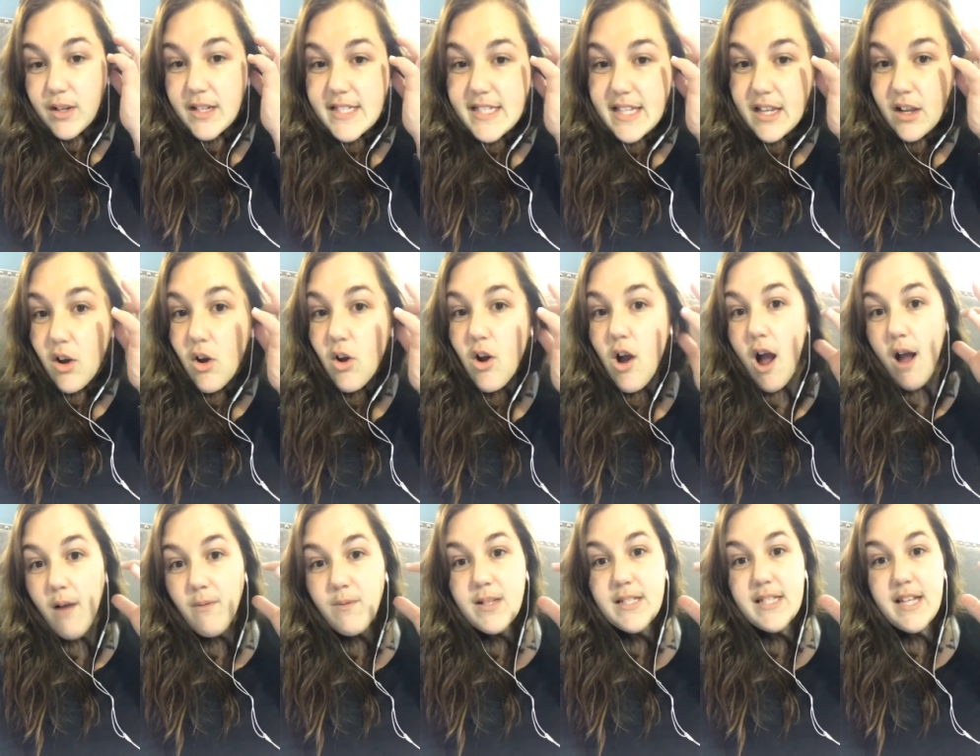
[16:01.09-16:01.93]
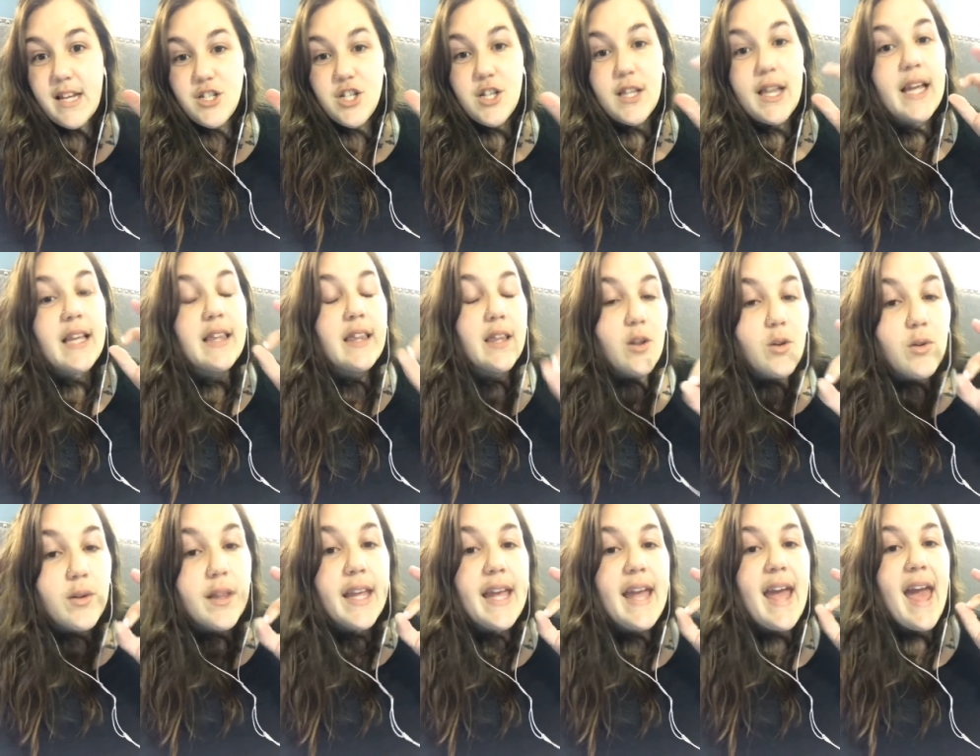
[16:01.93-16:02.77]
single conversation, like
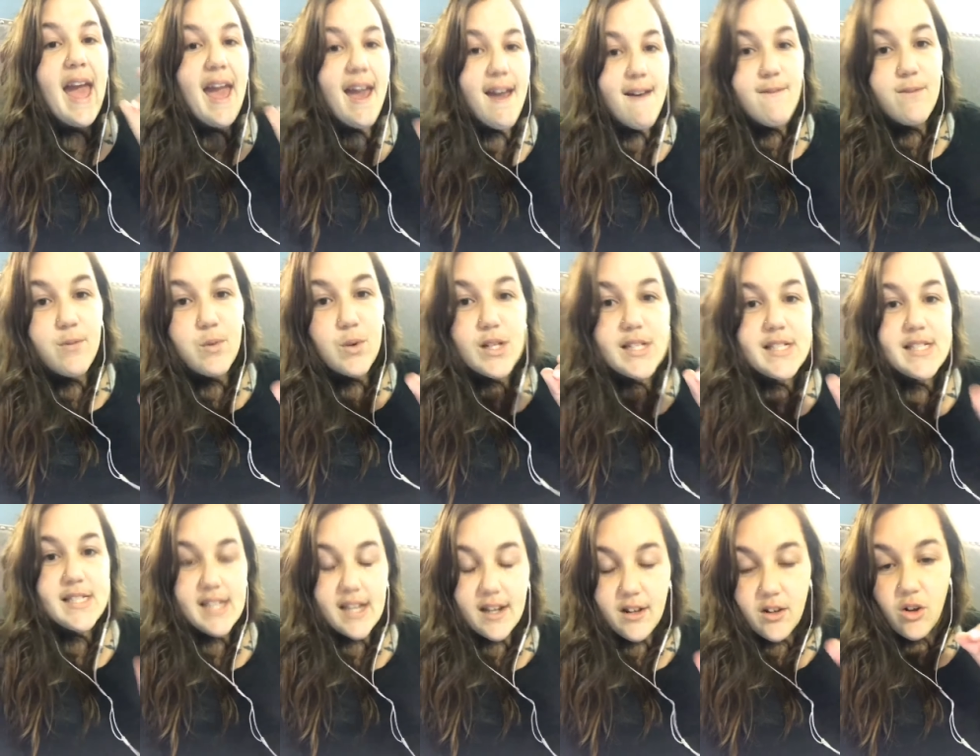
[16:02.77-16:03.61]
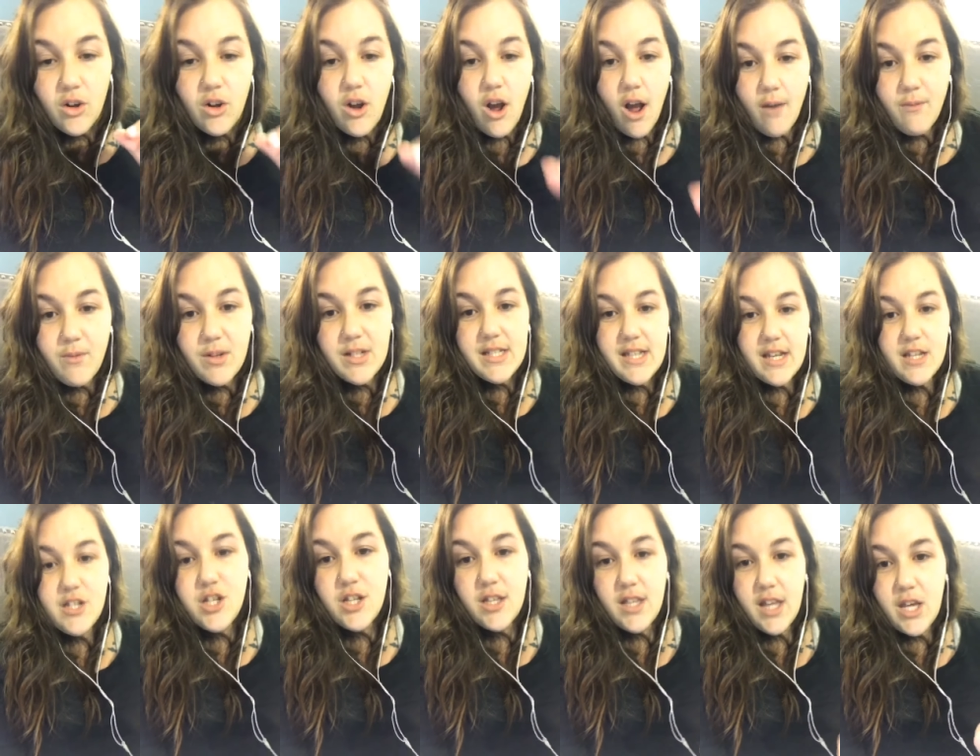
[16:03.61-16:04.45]
literally every single
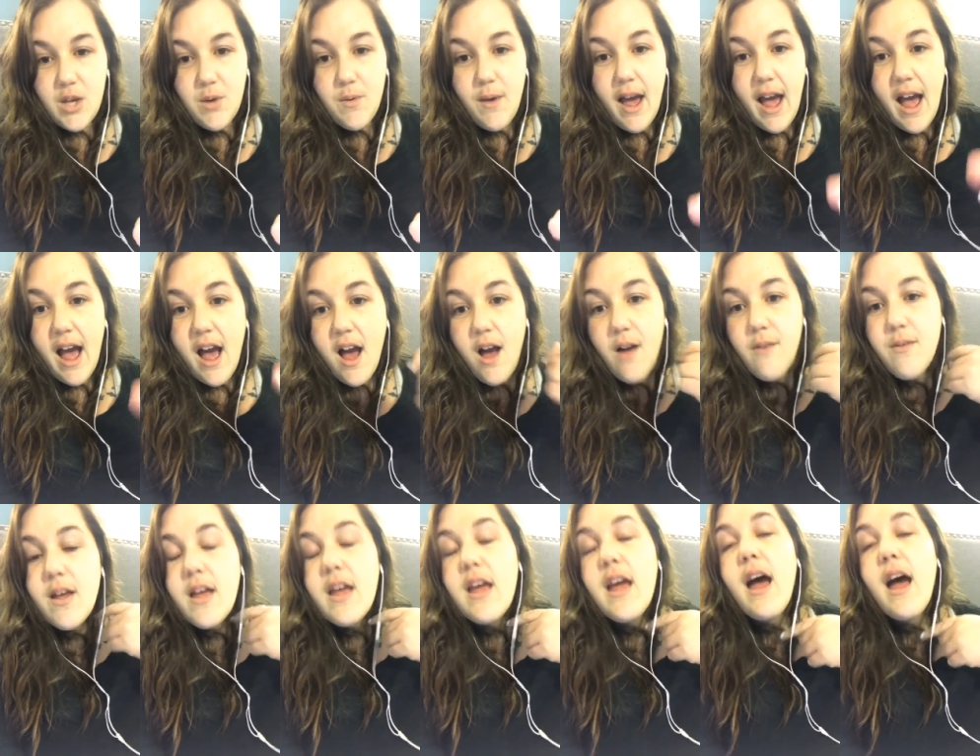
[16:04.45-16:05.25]
conversation that you have,